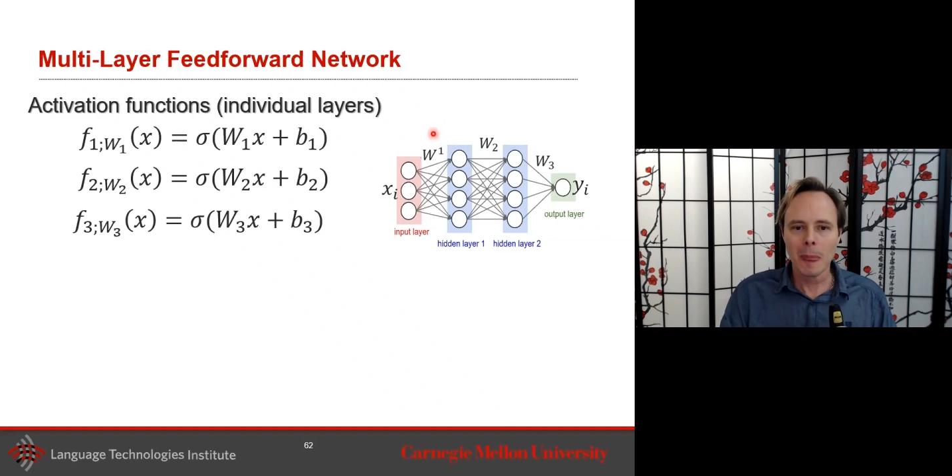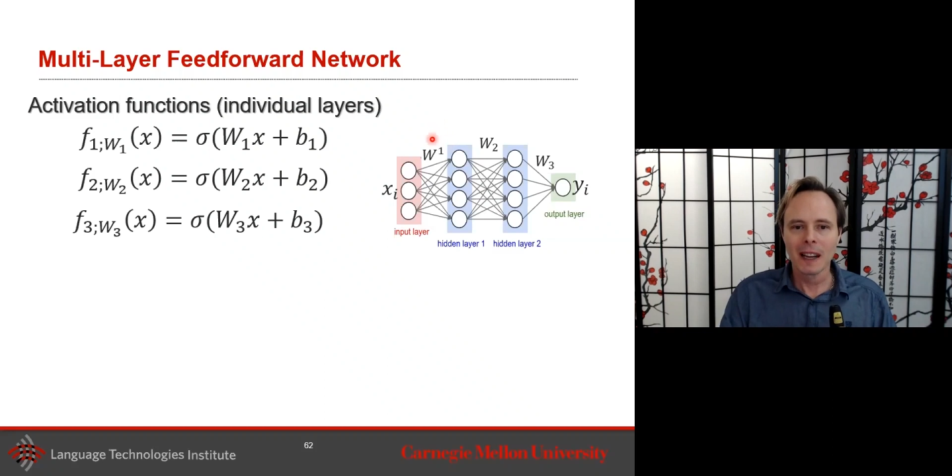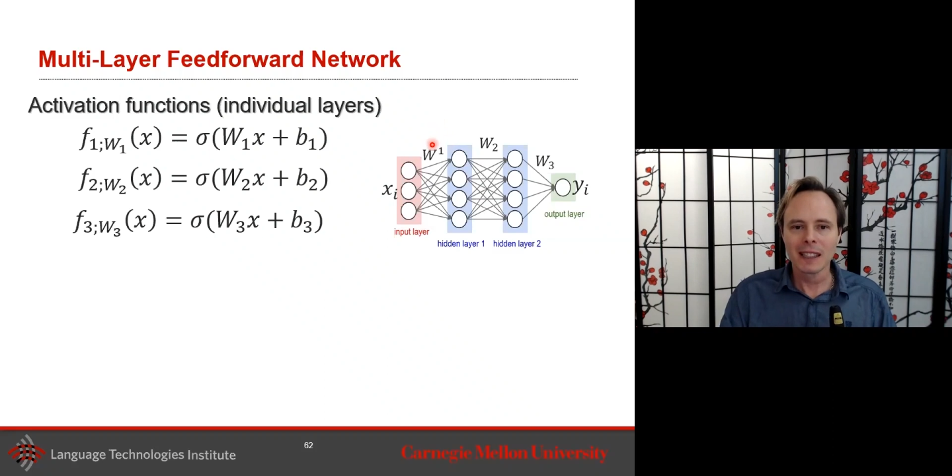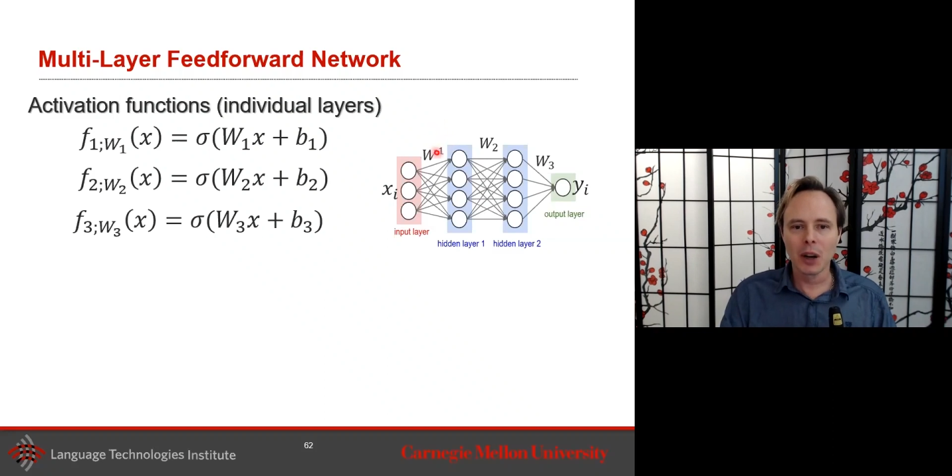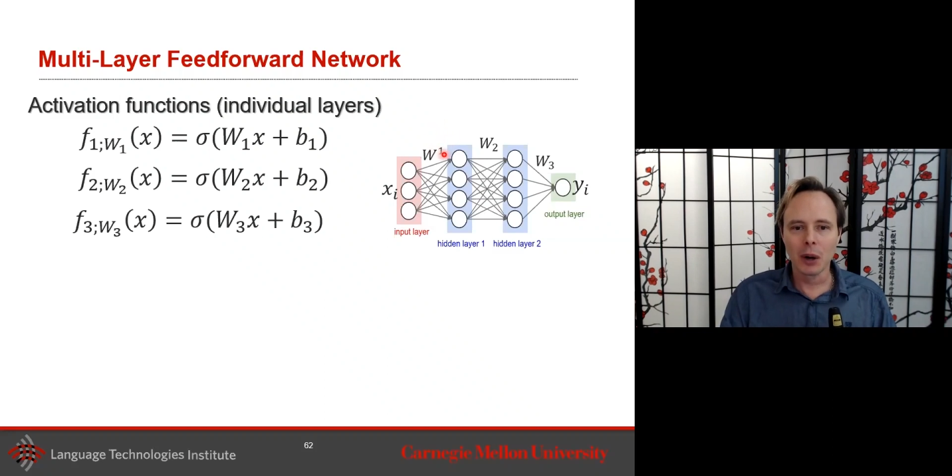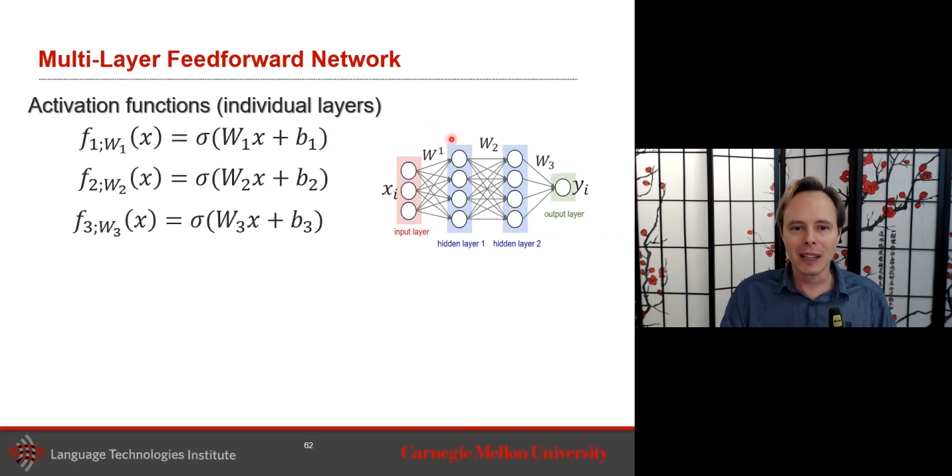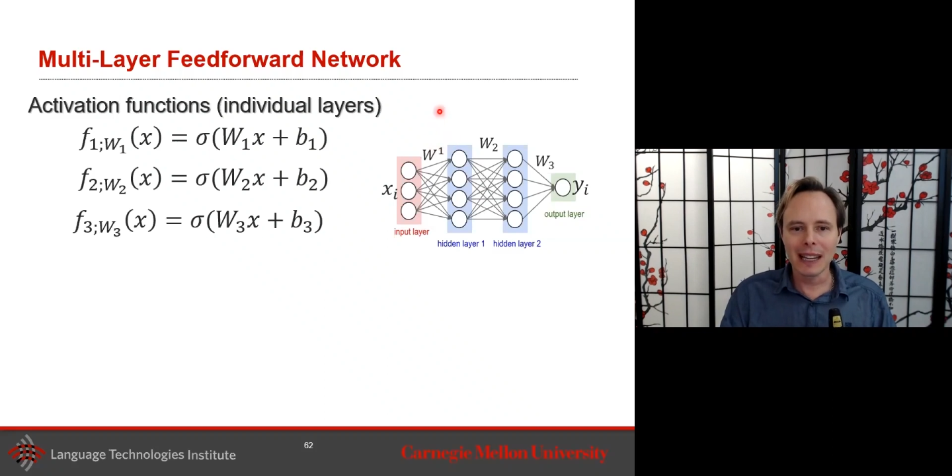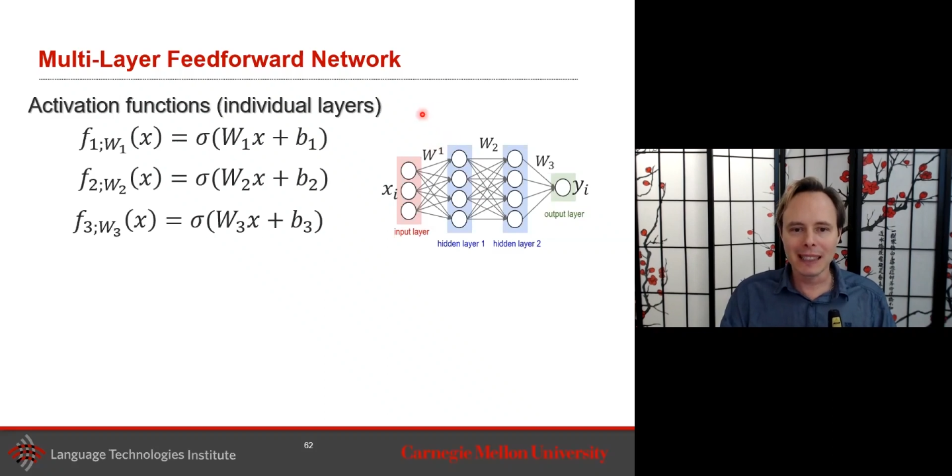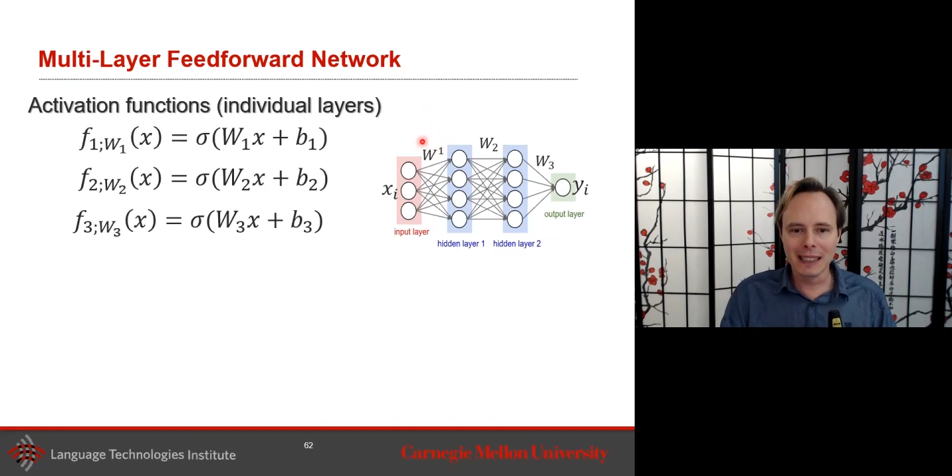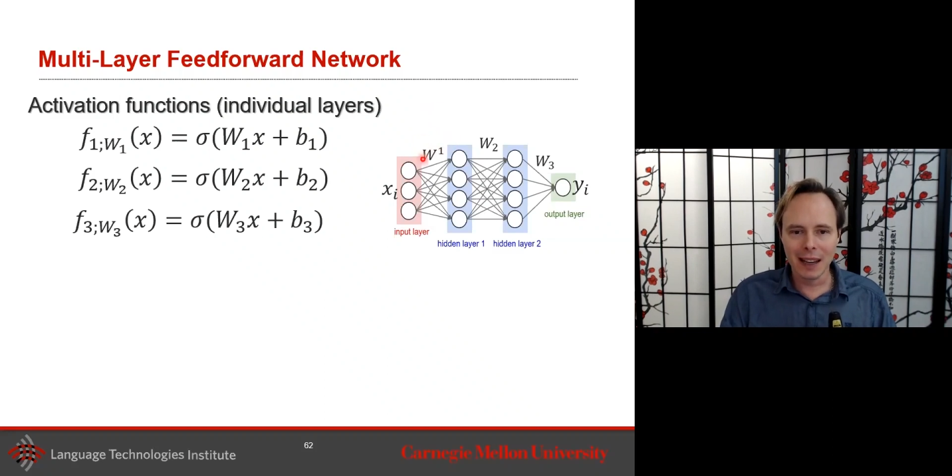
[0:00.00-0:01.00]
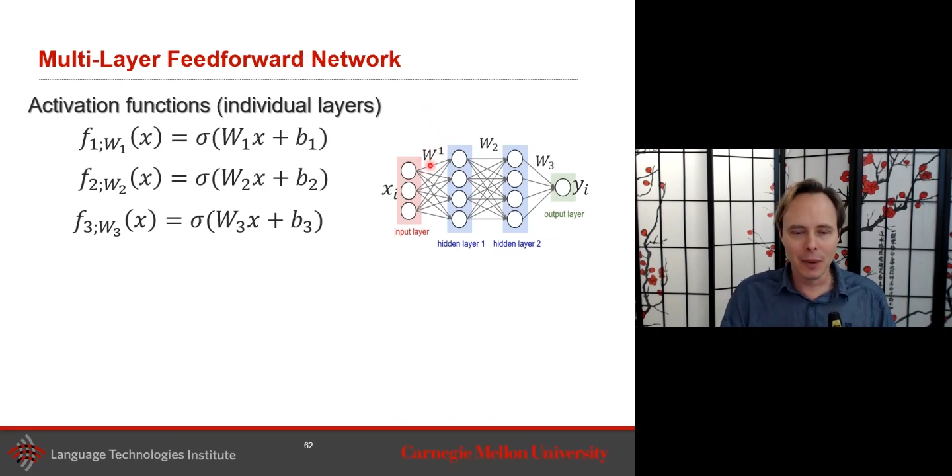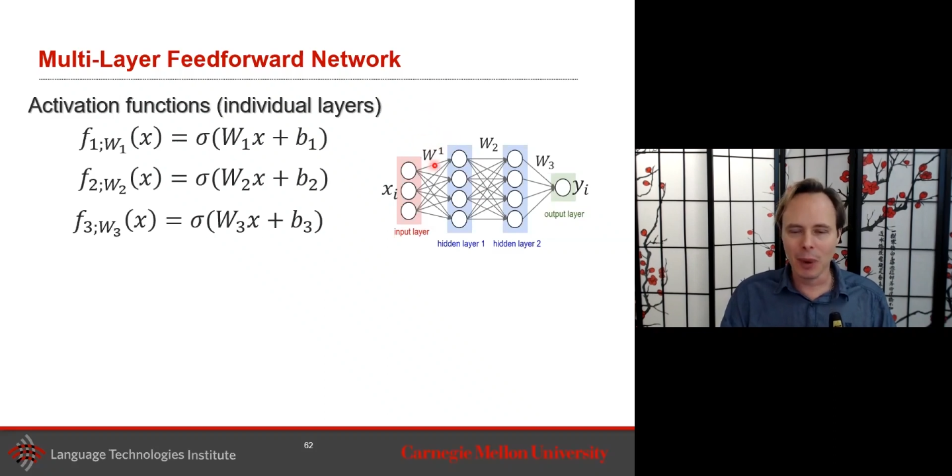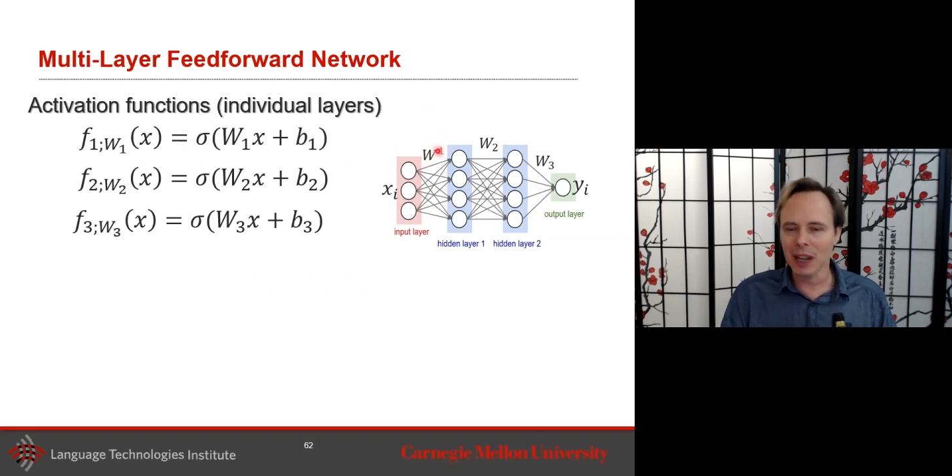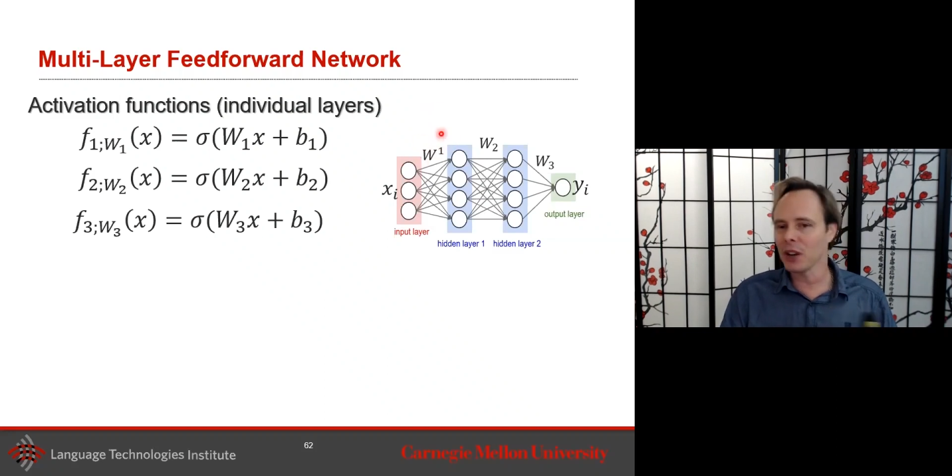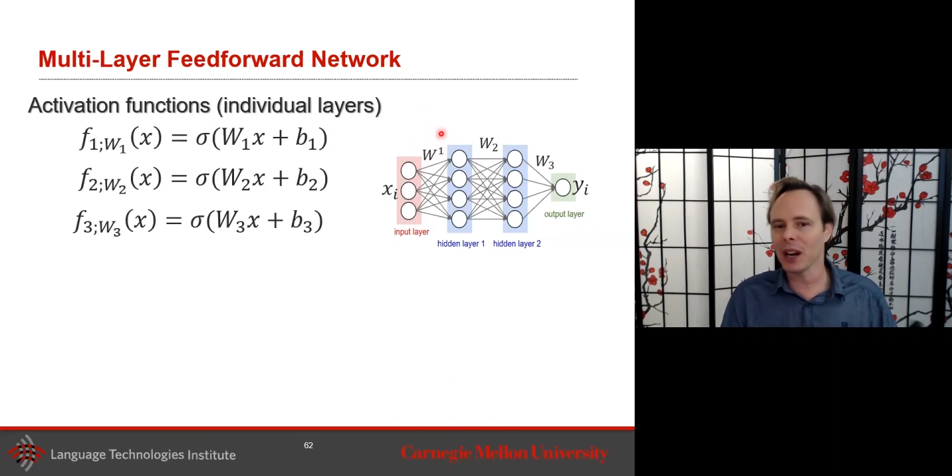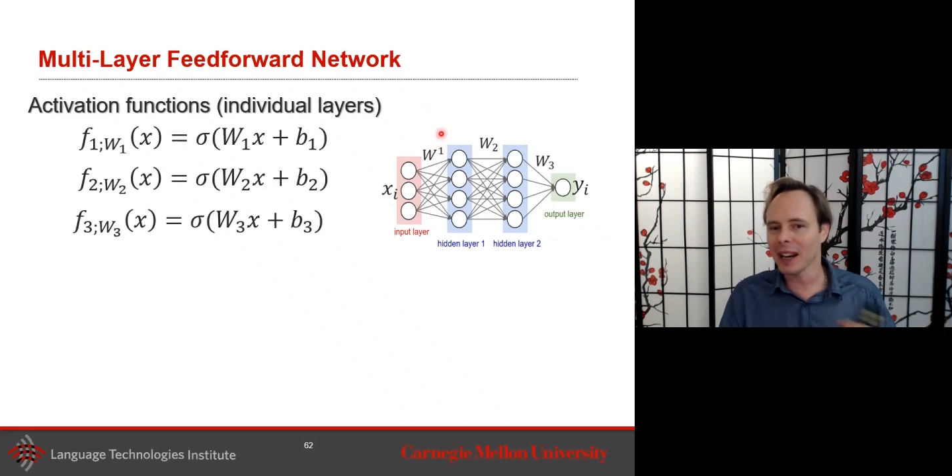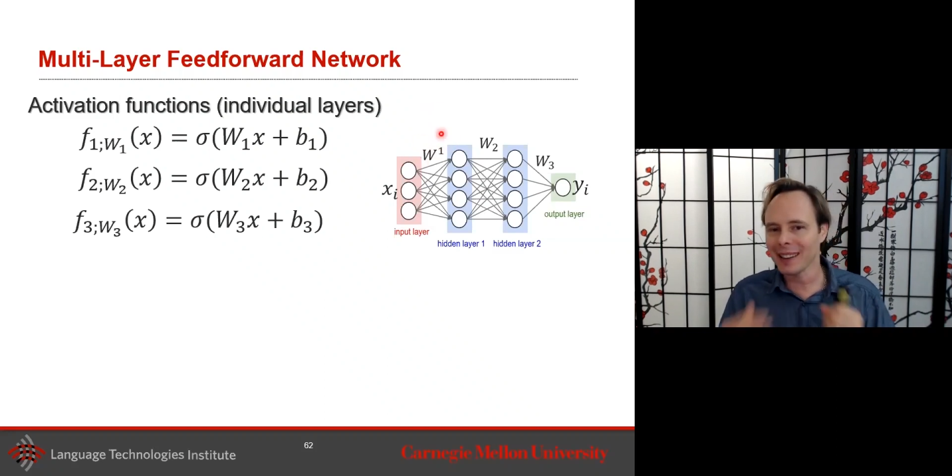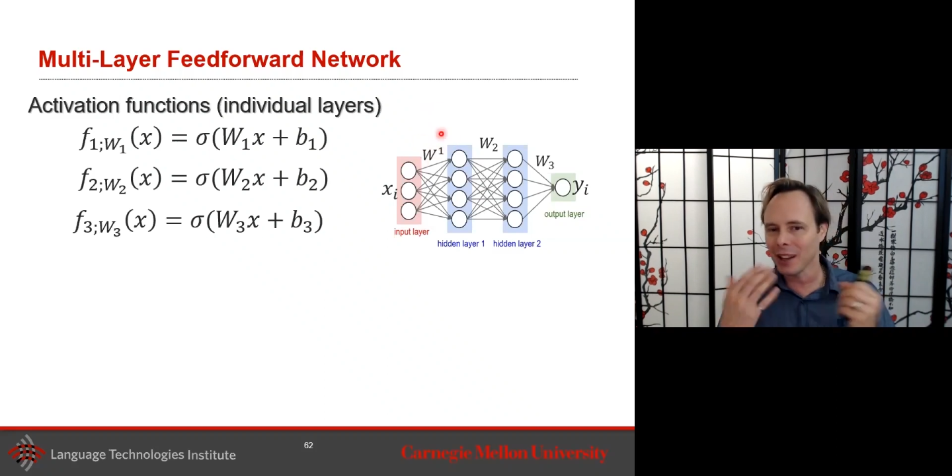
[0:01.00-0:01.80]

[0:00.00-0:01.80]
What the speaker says: So this, when you hear